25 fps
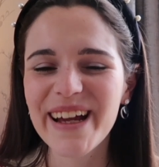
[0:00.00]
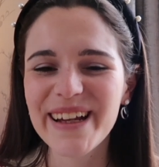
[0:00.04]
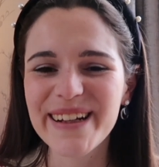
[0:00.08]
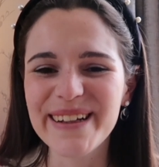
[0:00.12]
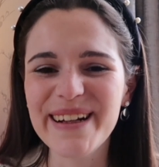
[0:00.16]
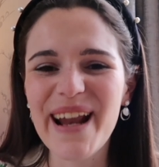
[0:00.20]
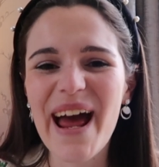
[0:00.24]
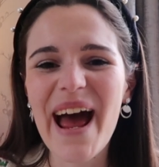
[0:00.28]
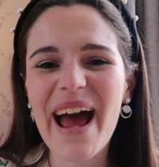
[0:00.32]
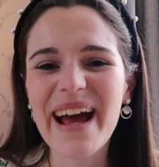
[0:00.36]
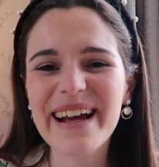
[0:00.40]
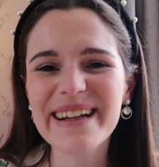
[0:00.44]

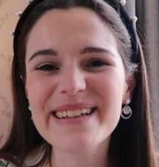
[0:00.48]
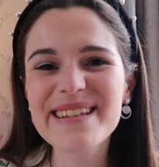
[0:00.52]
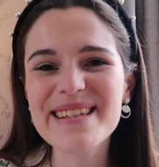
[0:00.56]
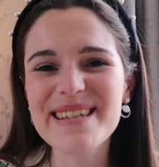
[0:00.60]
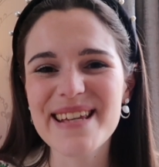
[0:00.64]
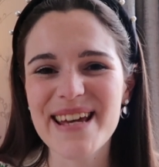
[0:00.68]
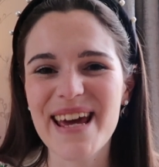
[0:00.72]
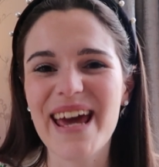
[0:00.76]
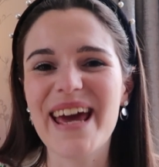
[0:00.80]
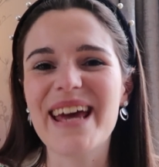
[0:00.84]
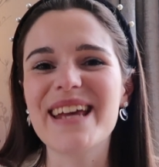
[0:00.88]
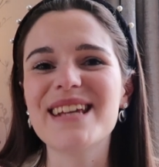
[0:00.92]

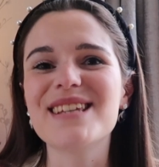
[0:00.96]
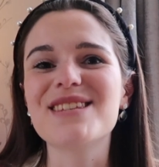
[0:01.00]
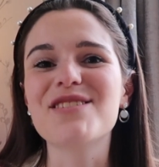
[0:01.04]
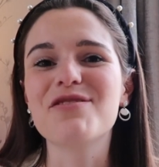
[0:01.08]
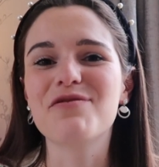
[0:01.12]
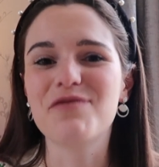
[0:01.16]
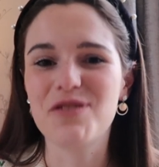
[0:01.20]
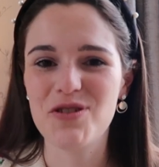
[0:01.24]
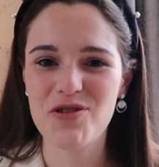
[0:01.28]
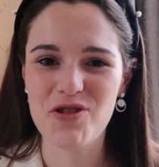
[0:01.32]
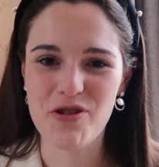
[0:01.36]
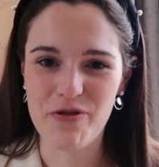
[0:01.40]
Next is
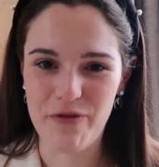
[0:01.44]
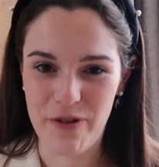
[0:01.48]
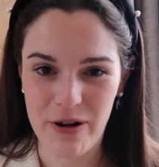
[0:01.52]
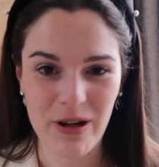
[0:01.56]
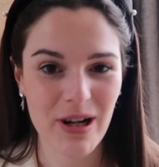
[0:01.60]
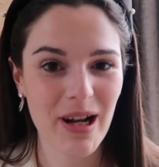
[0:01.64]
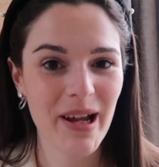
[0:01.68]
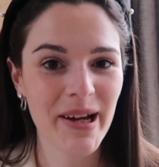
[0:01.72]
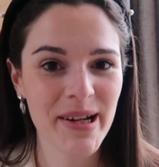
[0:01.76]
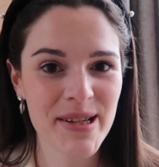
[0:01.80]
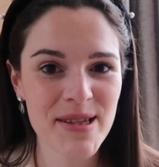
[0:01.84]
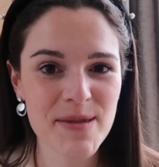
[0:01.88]
Future
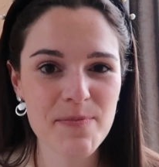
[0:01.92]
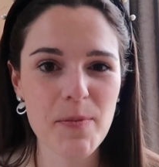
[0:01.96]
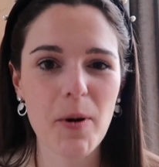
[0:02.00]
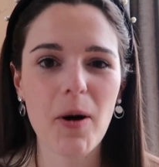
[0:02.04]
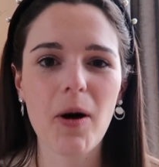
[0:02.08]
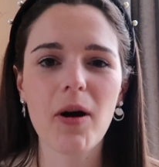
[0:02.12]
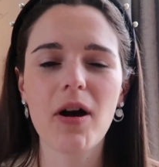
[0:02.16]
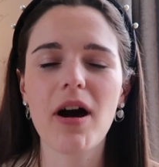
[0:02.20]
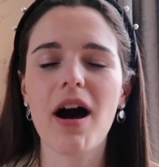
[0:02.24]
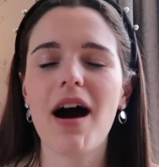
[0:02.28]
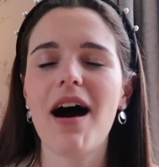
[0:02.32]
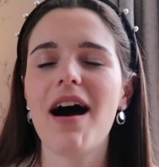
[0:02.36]
Frontline's
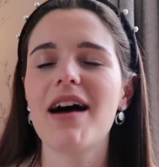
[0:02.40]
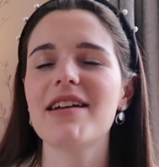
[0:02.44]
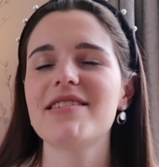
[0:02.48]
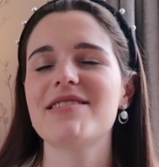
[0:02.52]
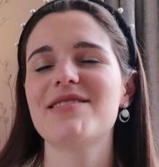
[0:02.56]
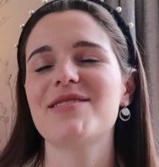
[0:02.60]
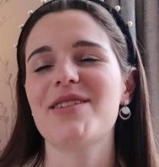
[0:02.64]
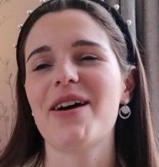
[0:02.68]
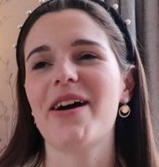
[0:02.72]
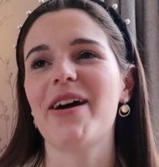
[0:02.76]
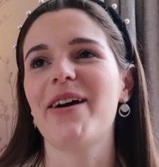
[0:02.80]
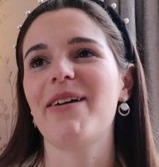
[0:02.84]

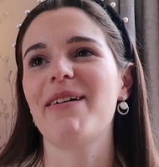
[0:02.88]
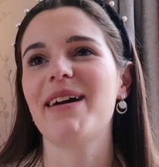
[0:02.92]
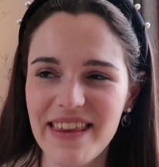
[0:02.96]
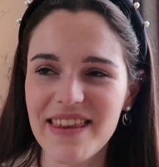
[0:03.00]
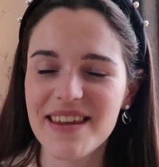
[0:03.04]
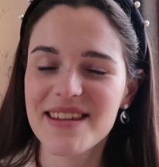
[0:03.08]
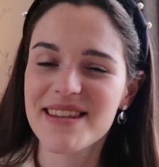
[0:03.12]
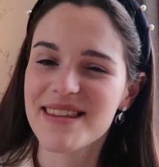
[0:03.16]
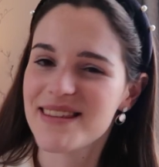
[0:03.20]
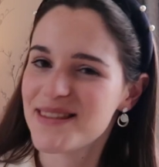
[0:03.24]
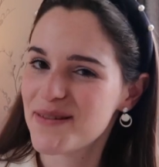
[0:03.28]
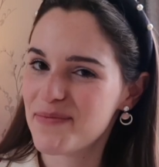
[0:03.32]
podcast. So
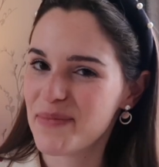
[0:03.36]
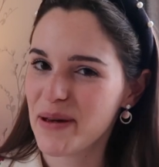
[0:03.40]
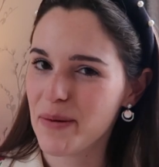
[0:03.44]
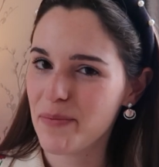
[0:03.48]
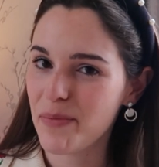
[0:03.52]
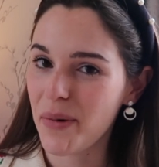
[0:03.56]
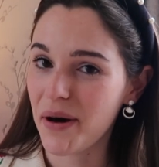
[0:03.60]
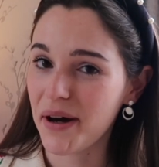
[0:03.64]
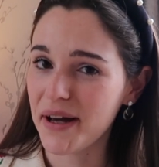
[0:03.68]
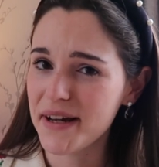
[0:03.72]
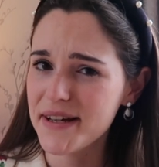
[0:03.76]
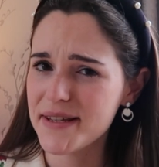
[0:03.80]
this is a
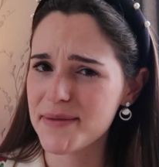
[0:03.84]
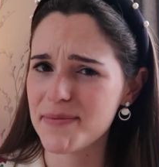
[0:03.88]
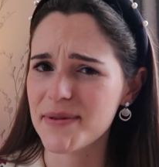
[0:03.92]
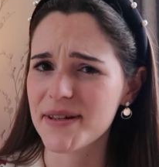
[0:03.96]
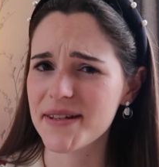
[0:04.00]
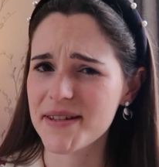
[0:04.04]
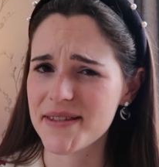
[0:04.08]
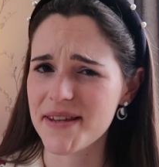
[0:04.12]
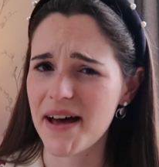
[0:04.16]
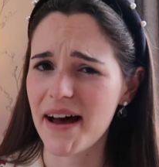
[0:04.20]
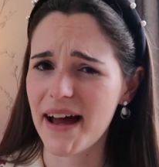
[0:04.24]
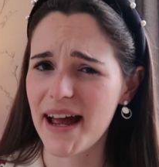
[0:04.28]
bit biased
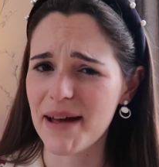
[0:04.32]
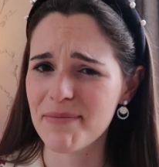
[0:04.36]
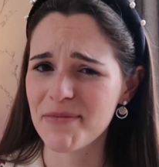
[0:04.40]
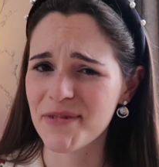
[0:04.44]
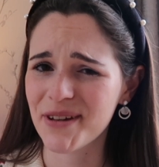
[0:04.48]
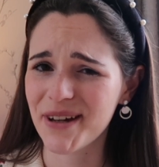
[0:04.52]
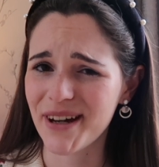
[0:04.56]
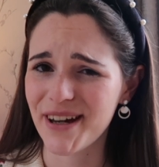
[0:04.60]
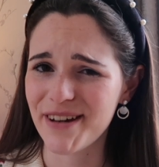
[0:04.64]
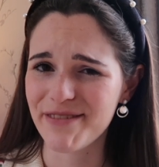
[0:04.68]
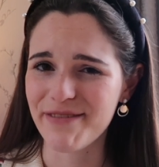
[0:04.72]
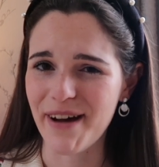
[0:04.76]
because I am
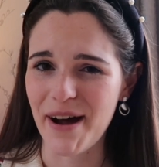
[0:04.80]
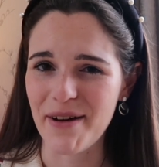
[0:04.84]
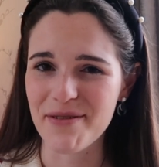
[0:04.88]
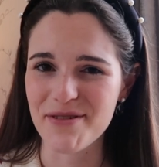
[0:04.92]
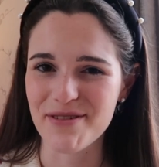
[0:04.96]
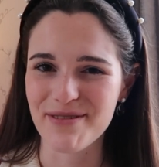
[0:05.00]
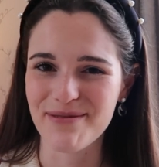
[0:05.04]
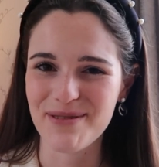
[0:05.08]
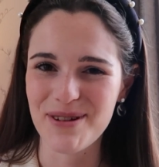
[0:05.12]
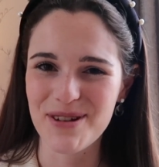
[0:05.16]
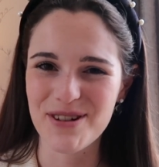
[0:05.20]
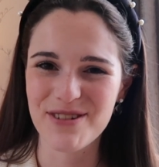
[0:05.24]
the
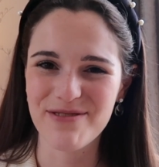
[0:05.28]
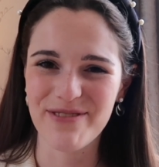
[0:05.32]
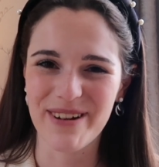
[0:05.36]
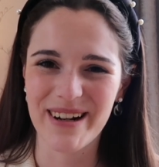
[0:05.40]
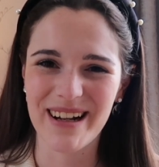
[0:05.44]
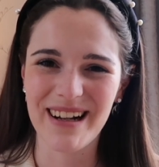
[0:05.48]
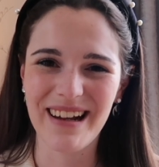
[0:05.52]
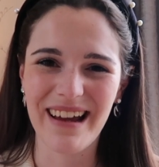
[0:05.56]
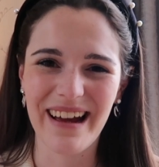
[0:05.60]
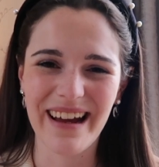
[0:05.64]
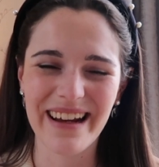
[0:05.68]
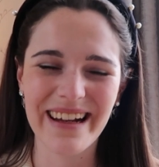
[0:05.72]
co-founder of Future
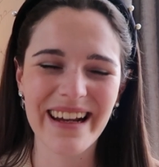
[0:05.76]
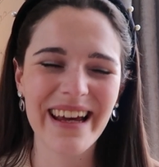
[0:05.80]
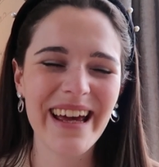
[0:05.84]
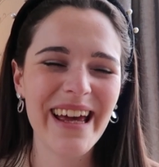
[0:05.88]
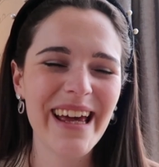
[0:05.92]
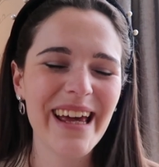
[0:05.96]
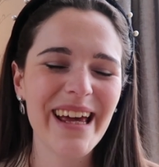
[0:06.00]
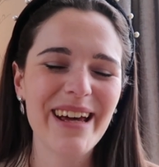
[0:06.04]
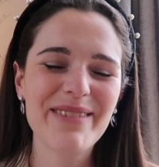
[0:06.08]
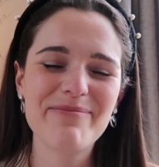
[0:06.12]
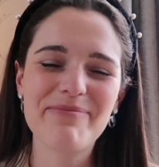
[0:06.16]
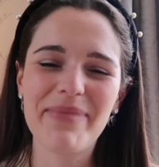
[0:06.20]
Frontline,
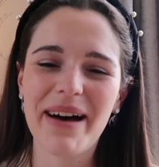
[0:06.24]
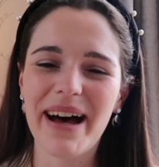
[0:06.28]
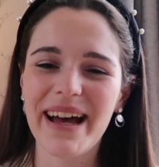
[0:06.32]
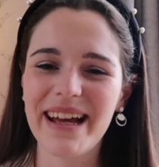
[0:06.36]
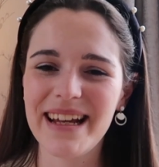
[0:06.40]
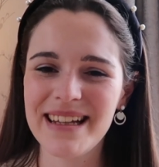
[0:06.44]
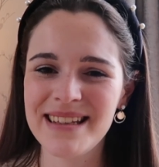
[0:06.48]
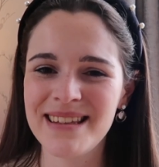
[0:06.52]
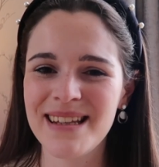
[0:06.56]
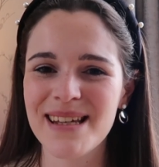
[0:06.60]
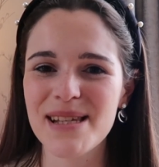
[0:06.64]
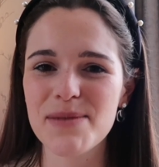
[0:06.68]

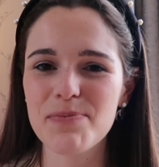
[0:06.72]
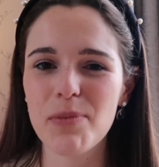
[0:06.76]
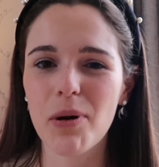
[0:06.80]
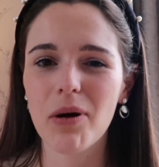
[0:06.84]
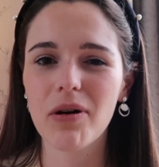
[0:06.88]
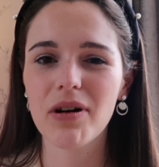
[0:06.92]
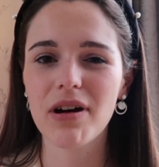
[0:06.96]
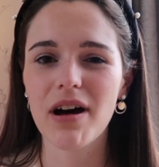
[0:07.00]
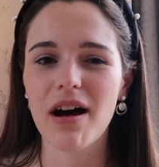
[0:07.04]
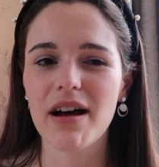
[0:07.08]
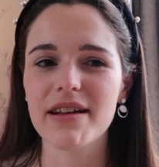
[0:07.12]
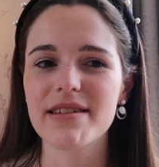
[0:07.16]
but in this
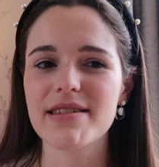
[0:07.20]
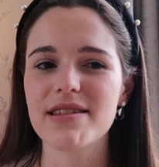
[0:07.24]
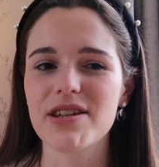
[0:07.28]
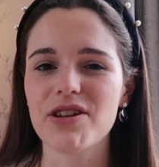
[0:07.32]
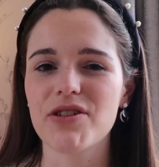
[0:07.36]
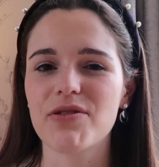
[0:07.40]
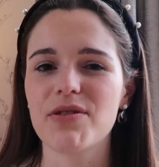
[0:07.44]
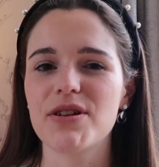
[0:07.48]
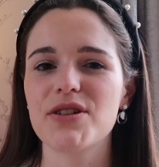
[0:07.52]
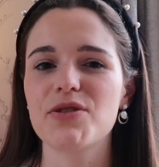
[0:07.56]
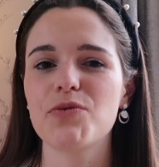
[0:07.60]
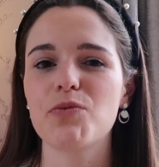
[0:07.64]
podcast
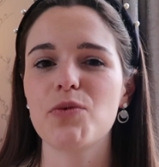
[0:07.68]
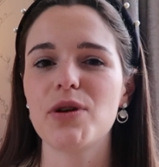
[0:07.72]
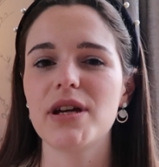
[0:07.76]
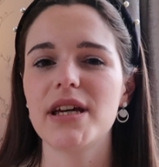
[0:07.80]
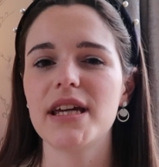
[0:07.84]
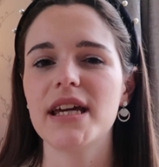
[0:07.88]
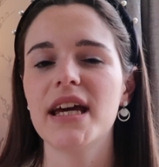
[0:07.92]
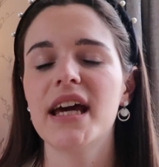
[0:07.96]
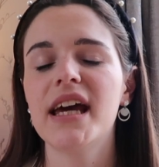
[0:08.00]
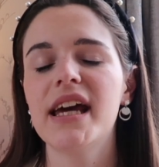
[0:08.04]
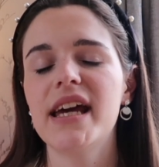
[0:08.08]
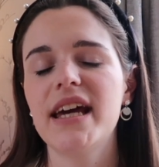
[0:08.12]
series,
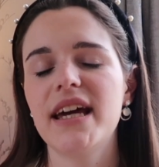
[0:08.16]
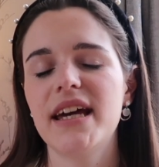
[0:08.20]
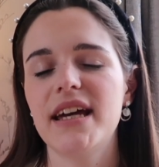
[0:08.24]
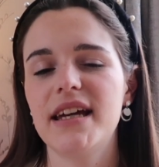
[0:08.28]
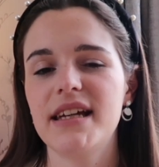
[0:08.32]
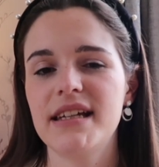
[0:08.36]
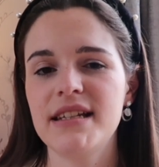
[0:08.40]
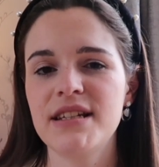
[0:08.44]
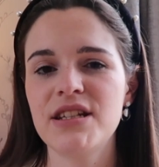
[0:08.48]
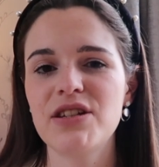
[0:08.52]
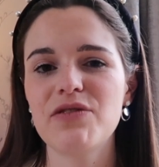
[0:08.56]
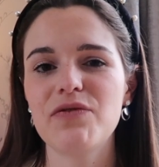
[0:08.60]
we
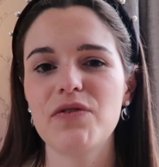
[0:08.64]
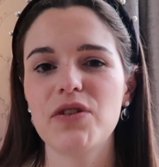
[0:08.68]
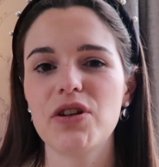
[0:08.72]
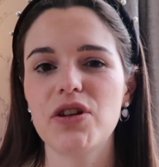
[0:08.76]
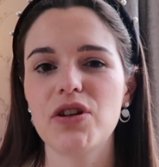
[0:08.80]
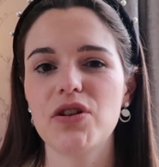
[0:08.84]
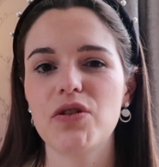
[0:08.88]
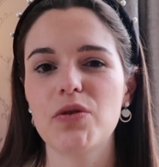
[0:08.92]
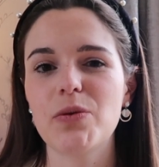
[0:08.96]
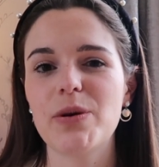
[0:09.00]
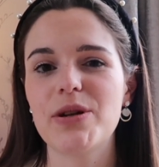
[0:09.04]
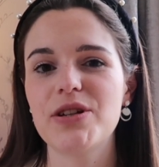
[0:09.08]

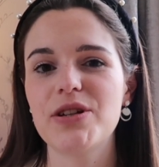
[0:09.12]
interview